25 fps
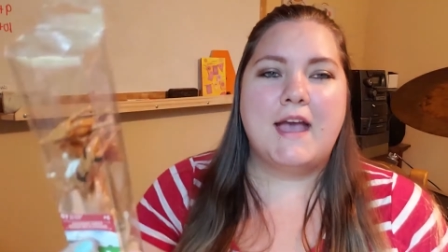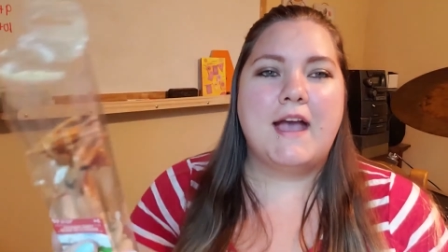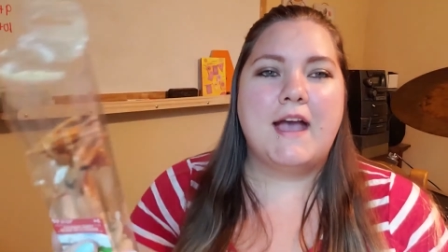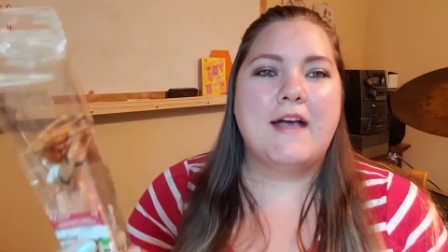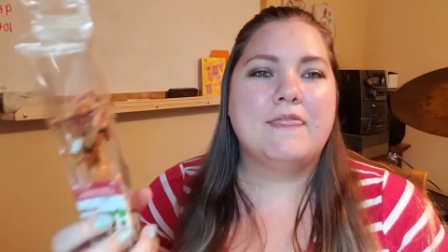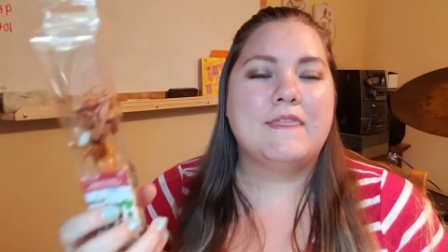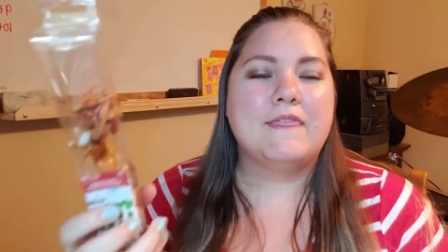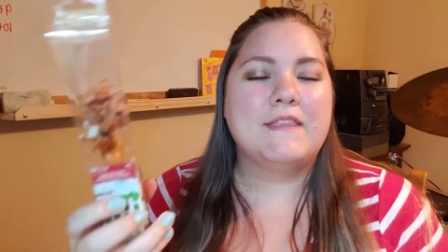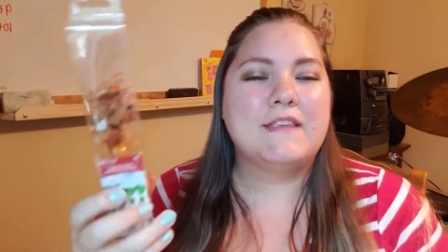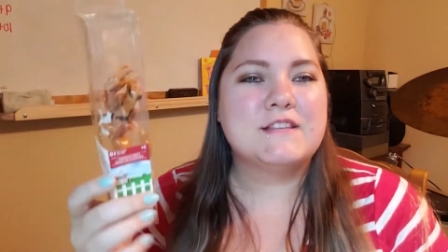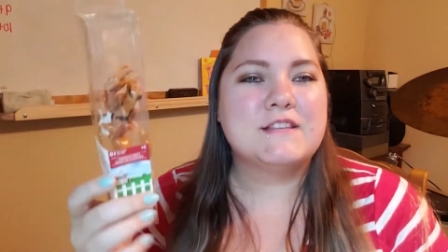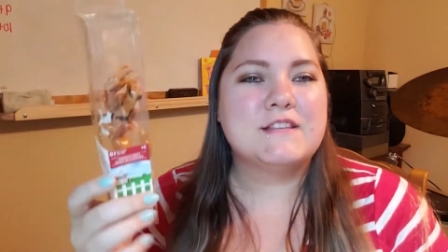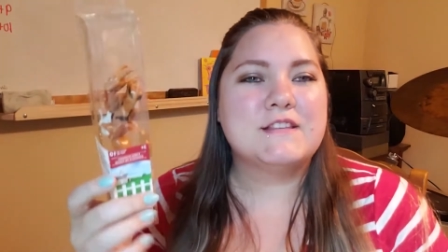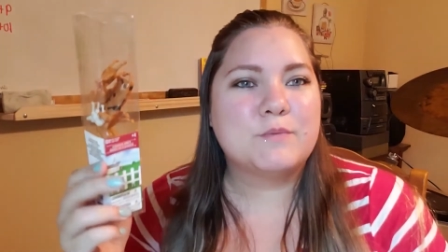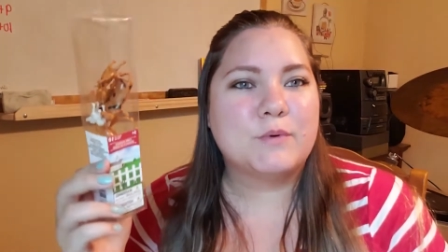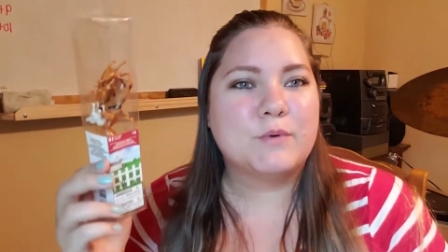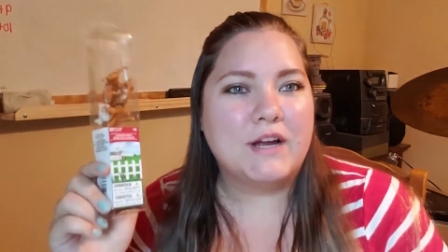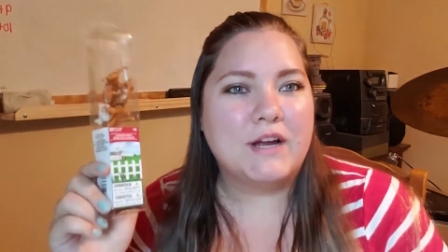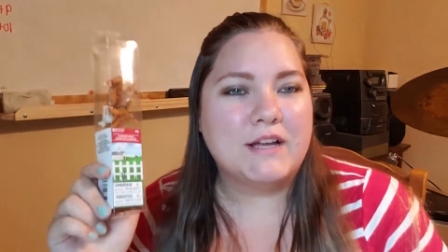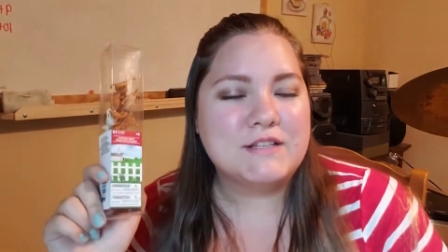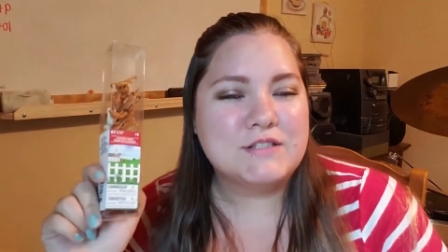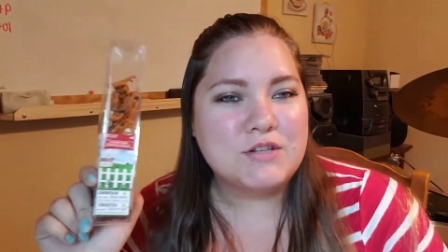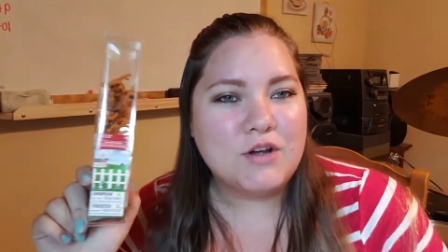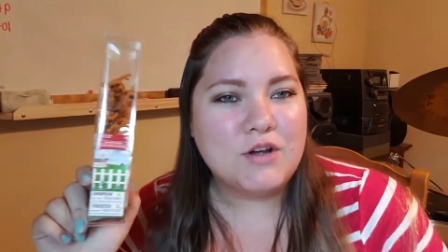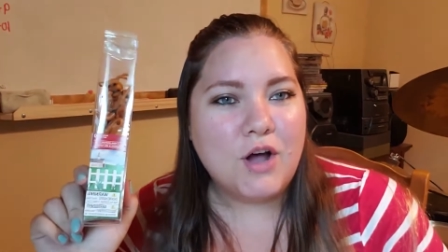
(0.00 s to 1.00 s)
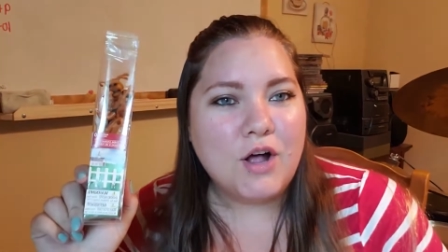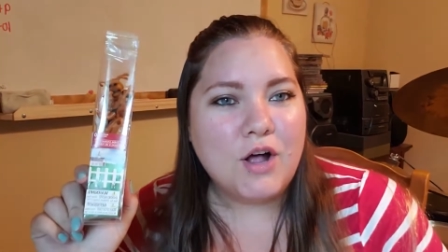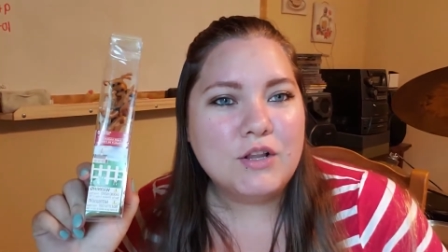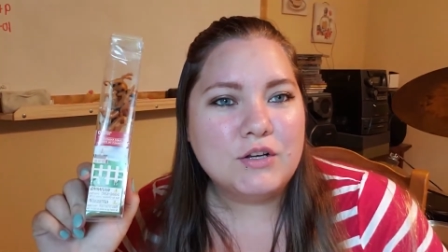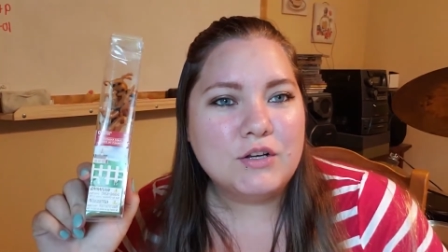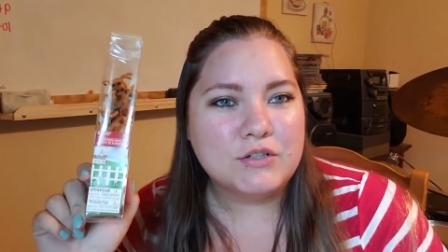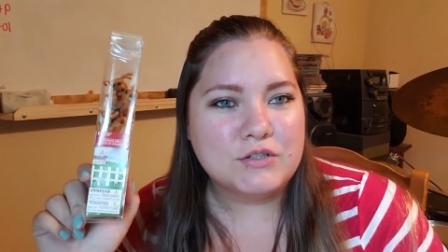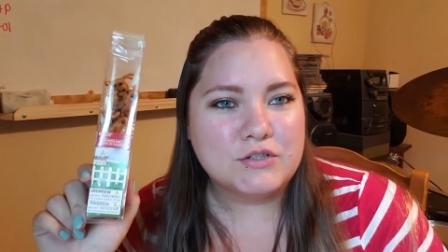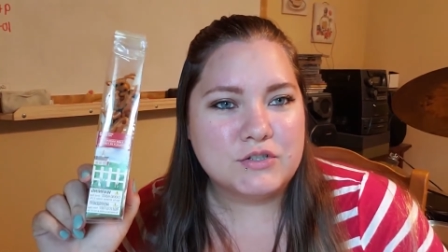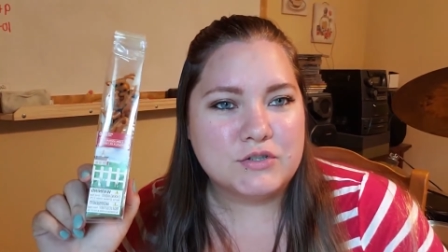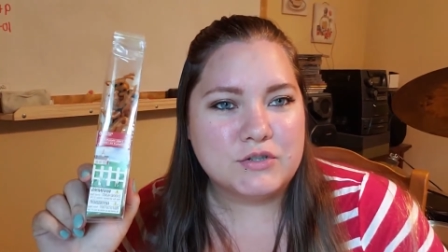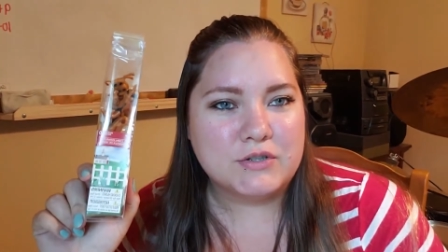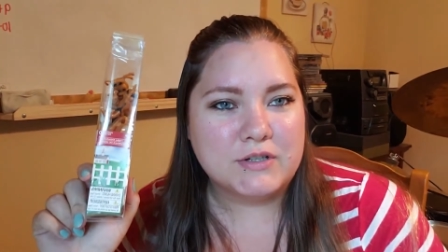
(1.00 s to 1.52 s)
And these were at
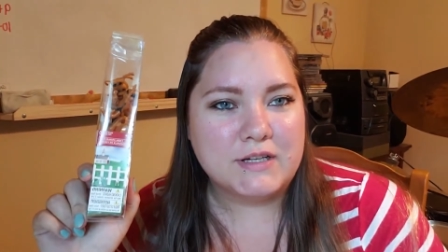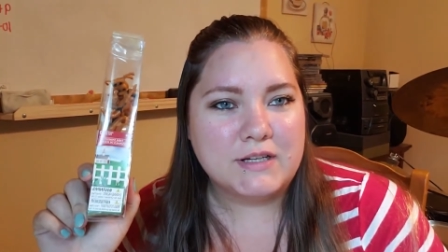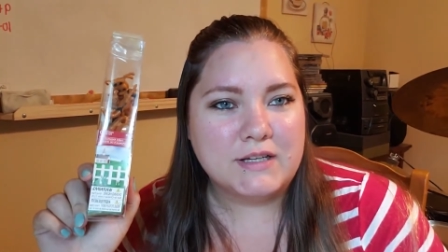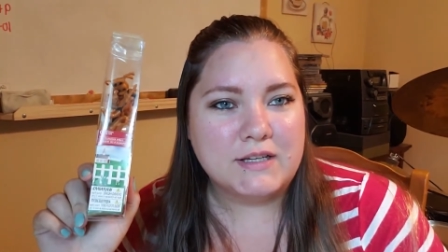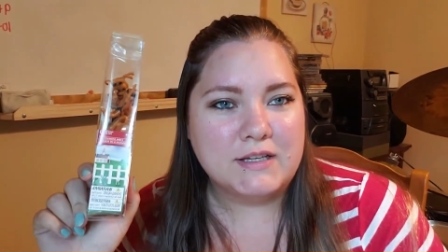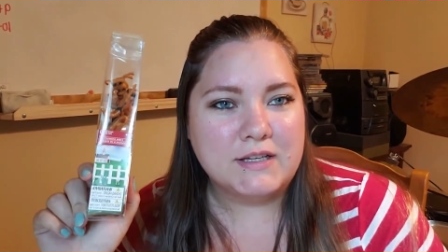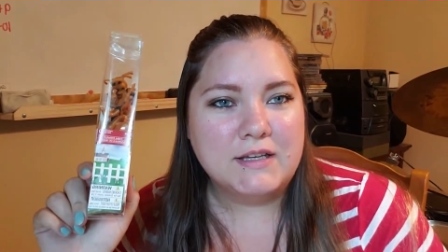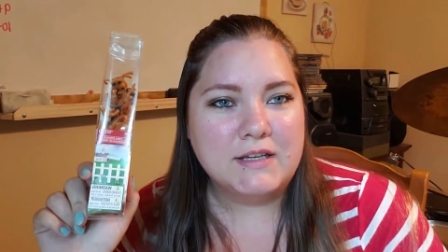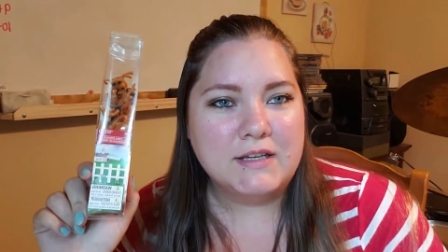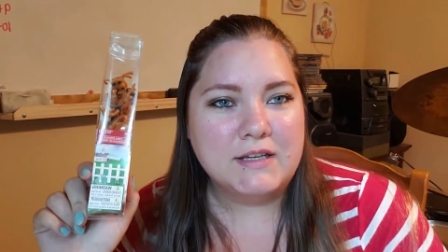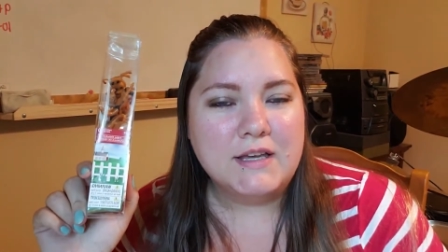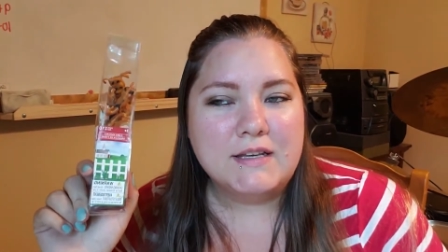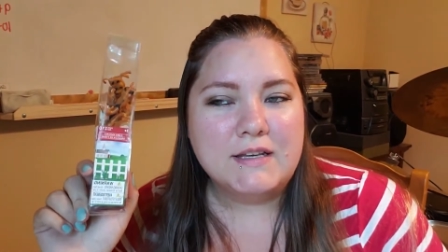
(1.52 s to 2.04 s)
Dollar Tree.